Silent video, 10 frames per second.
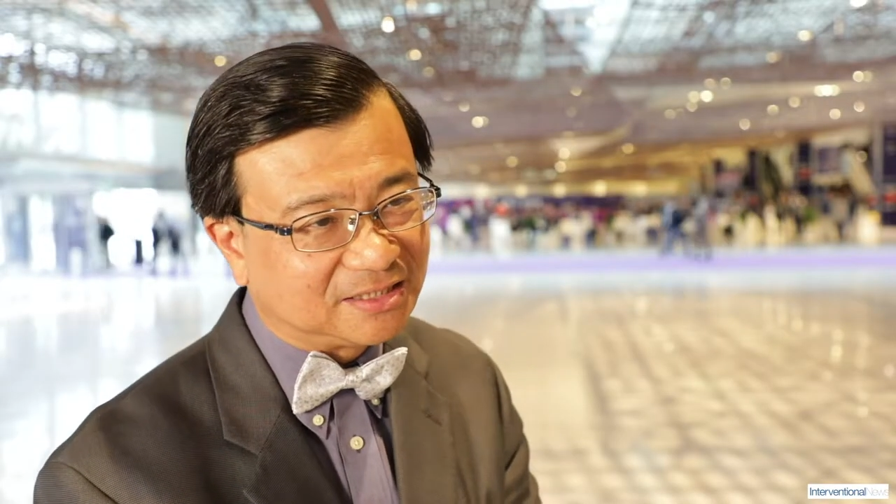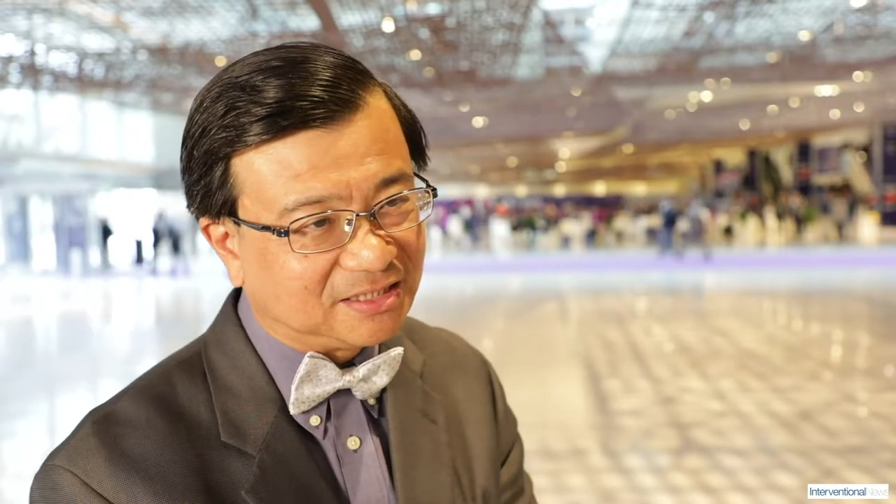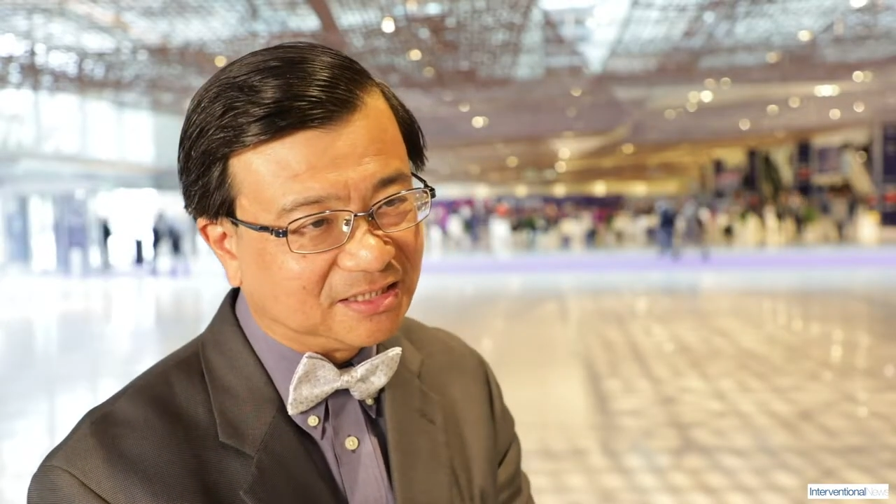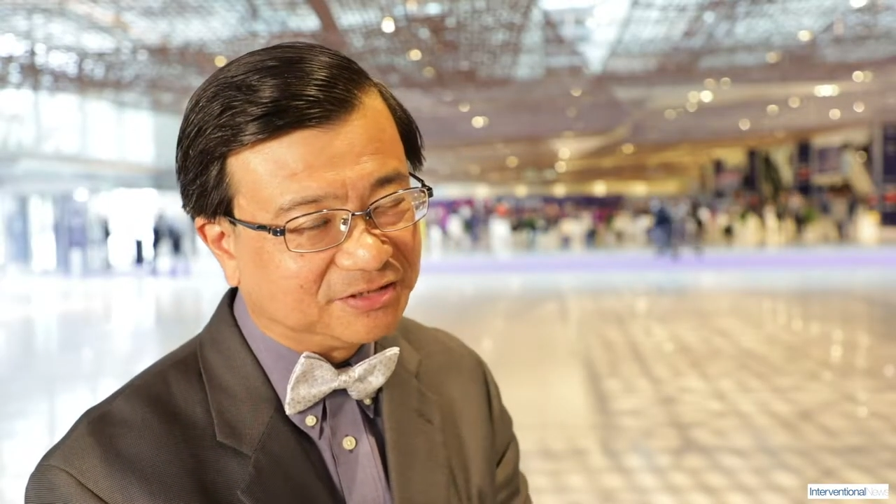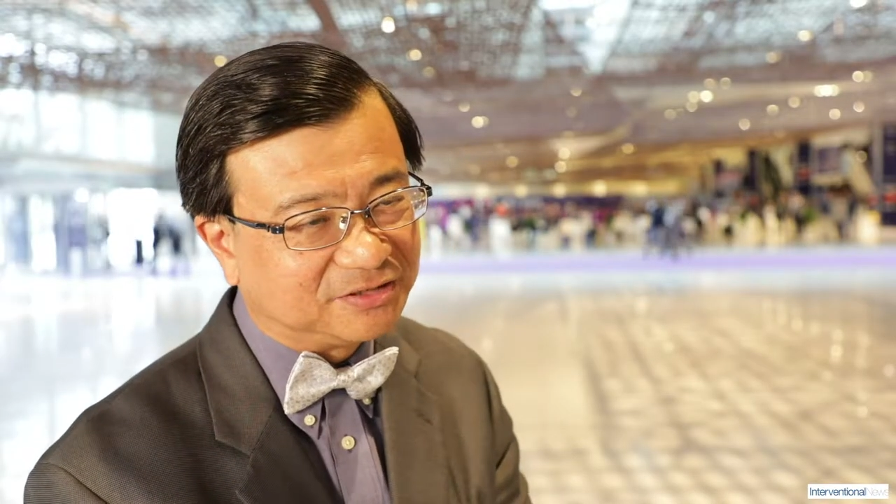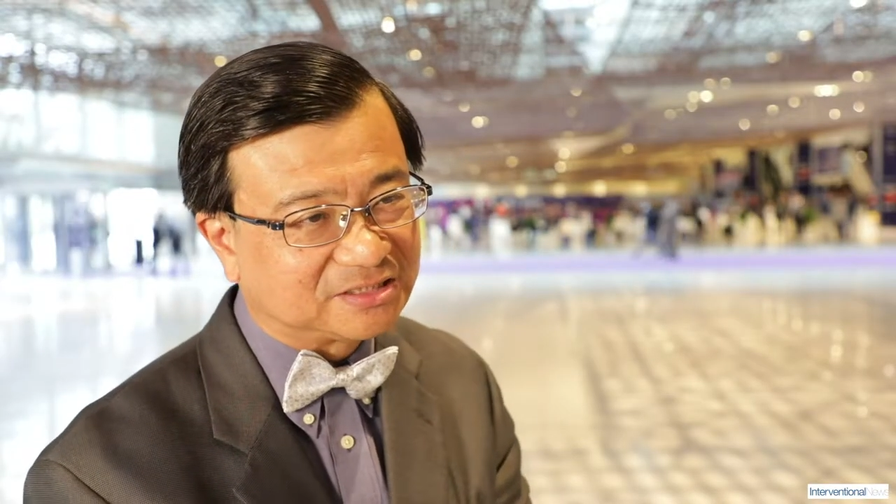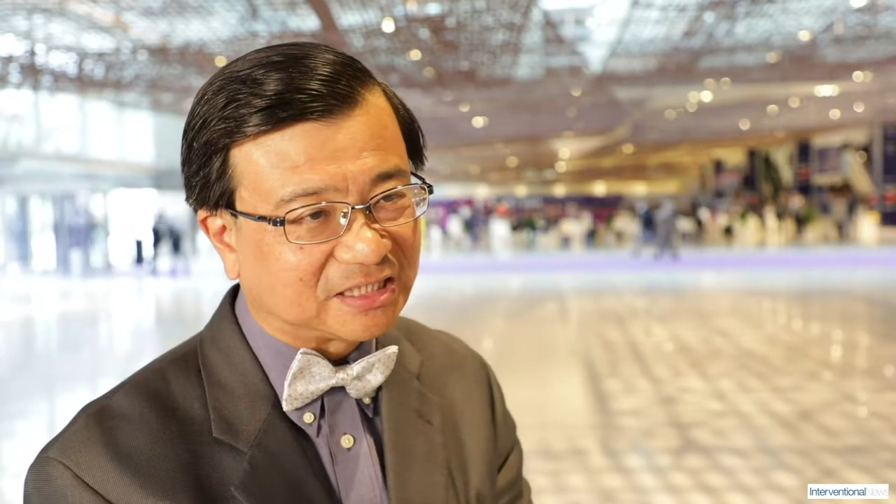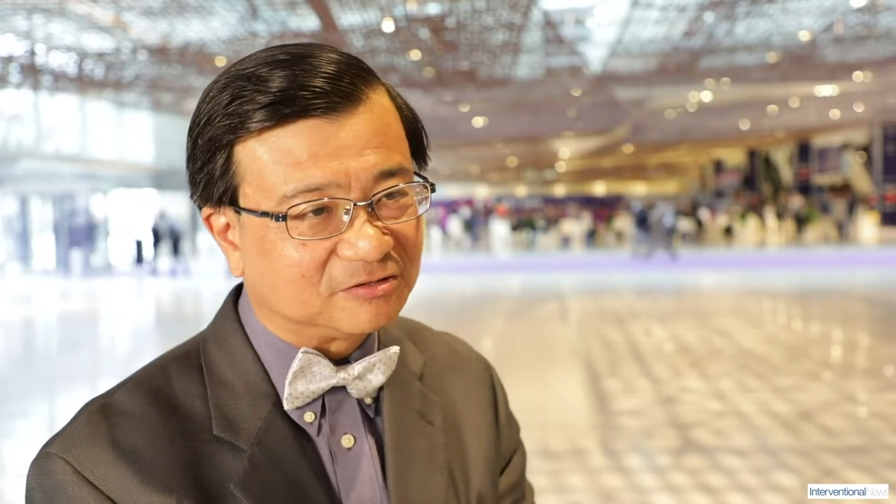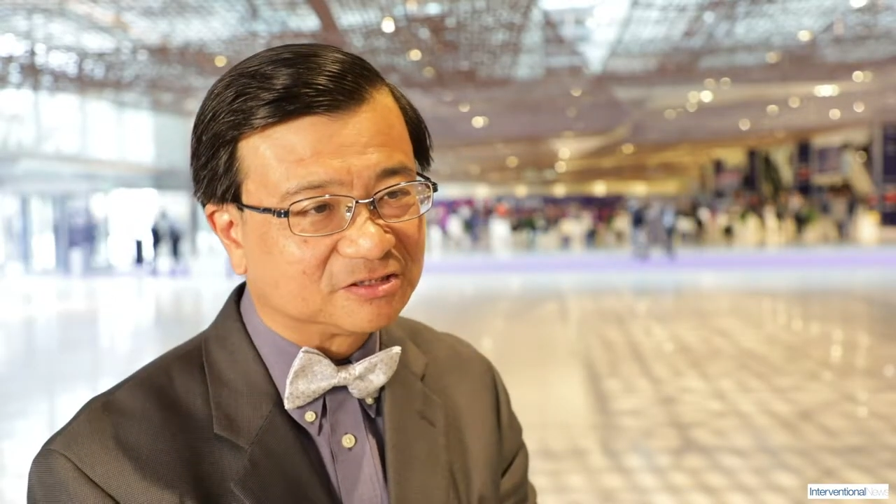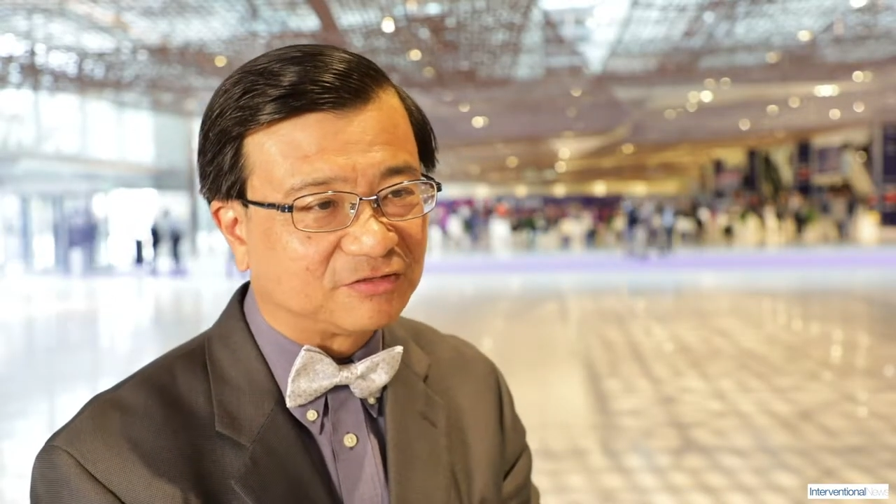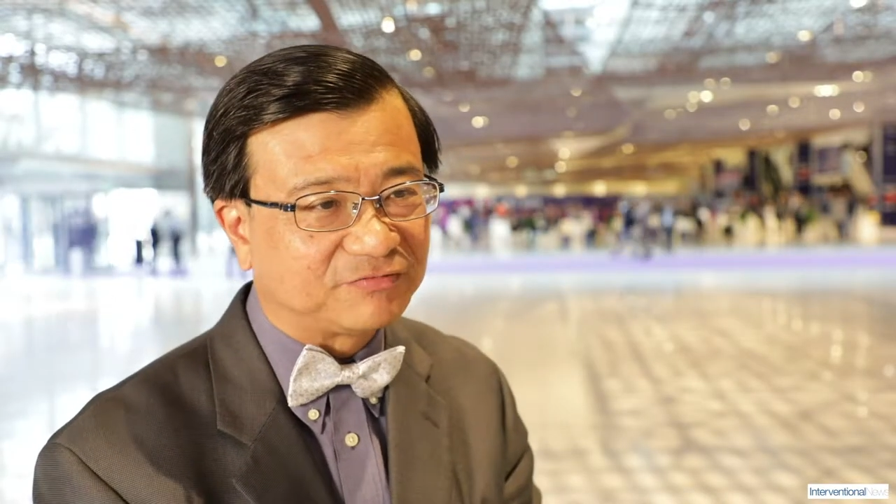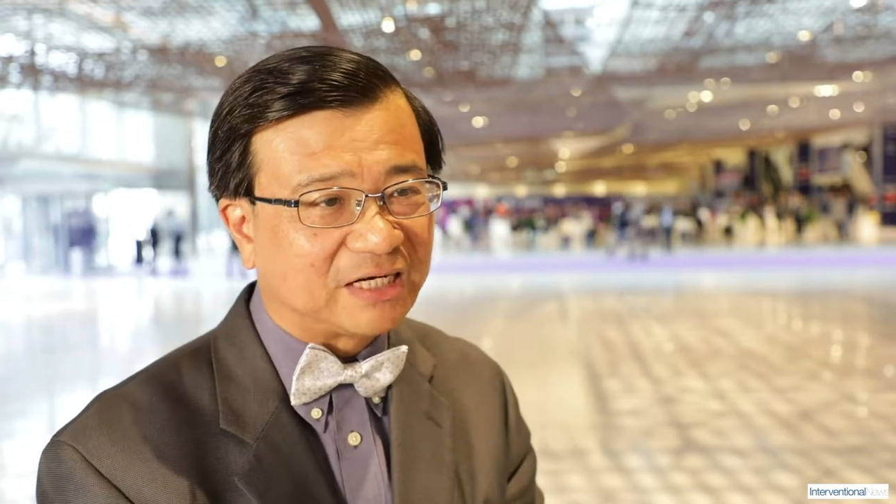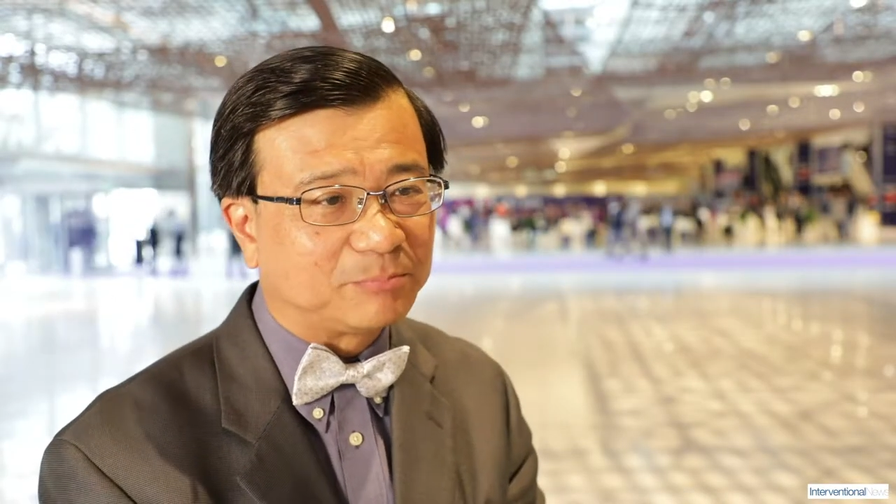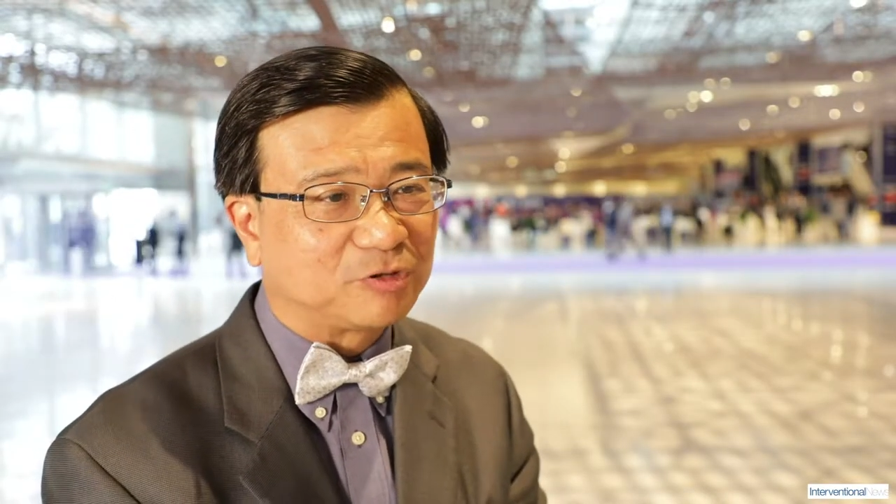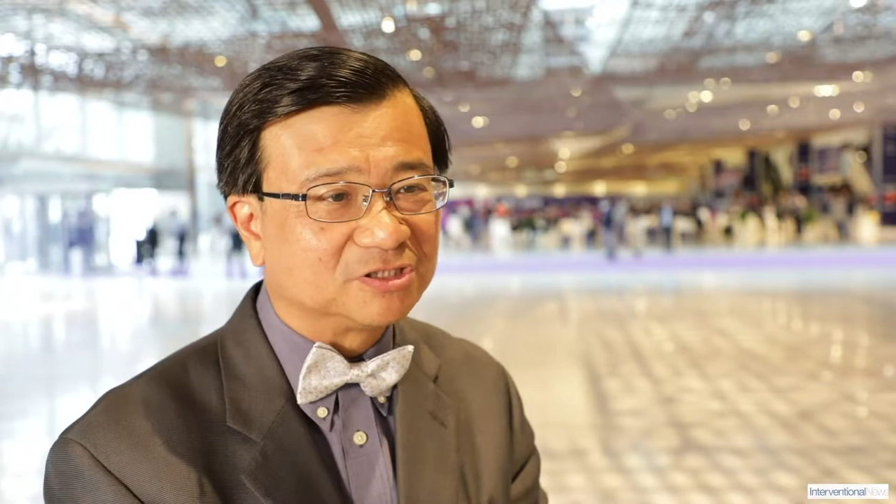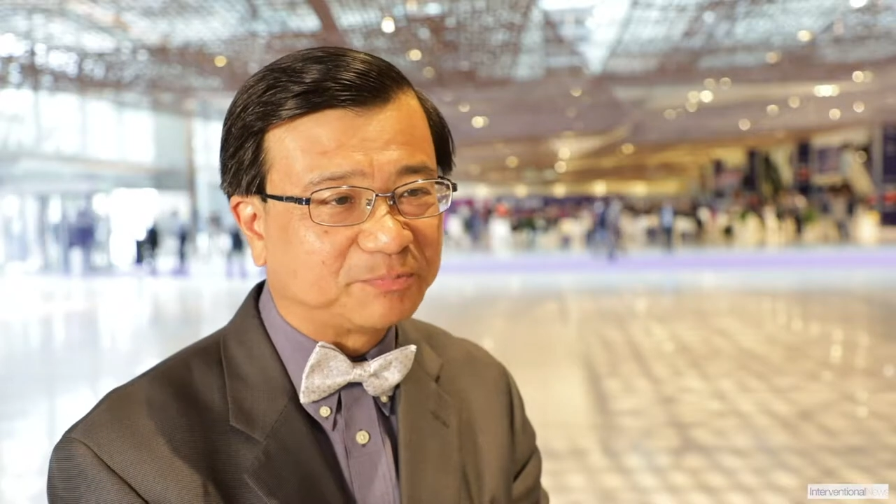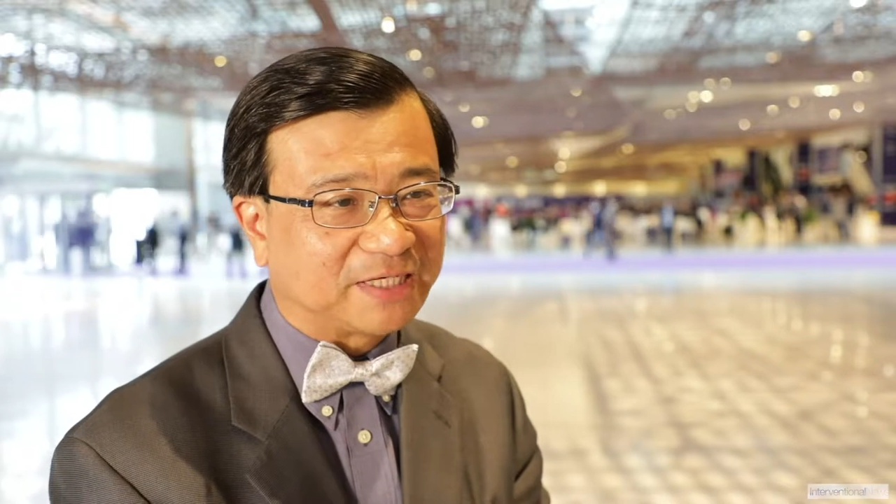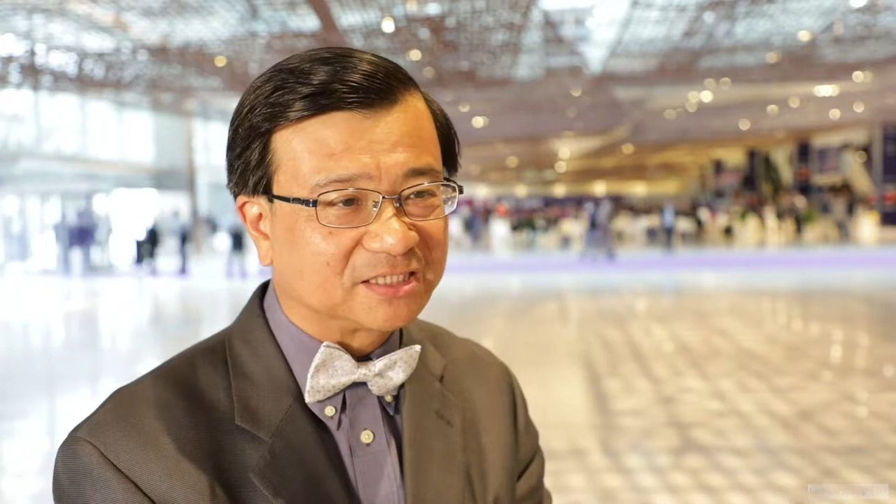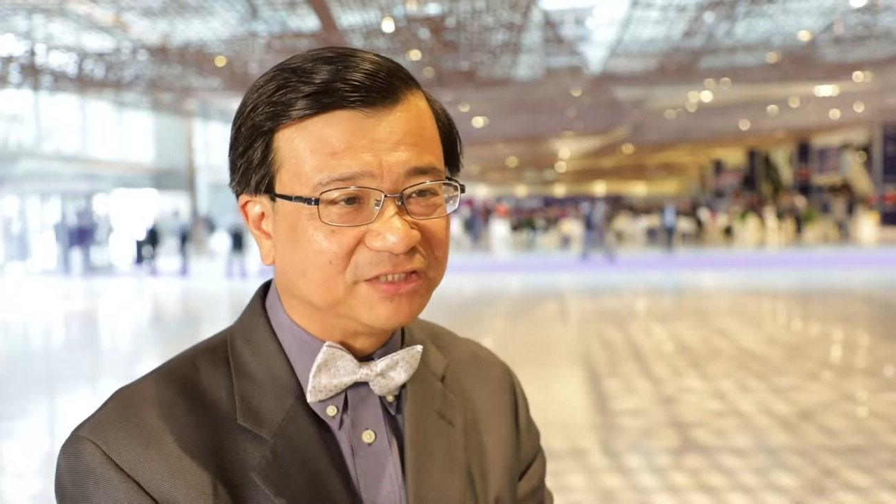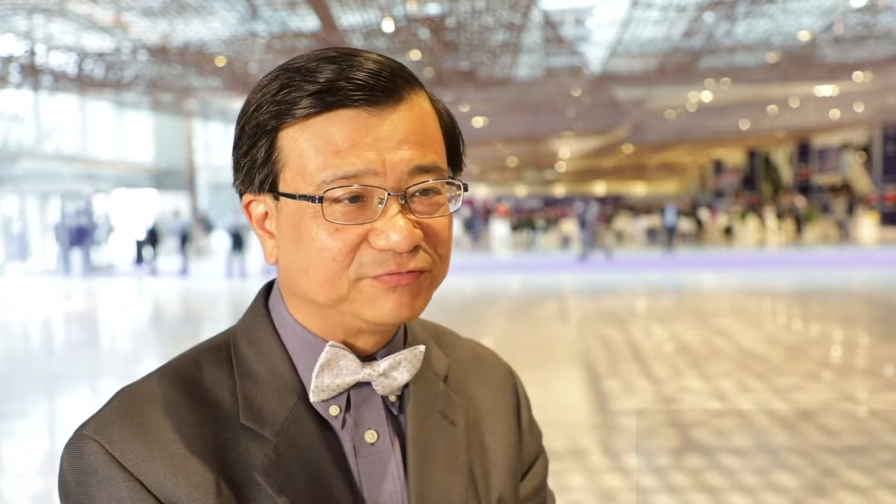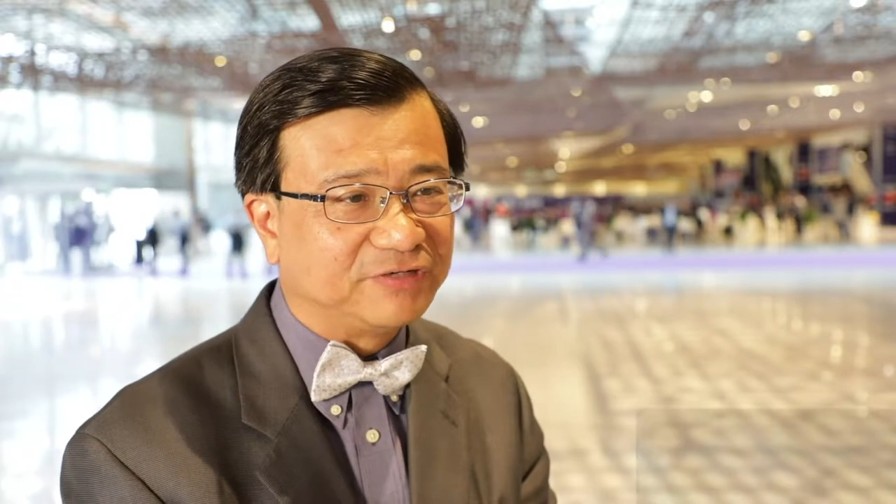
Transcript: the results of our prospective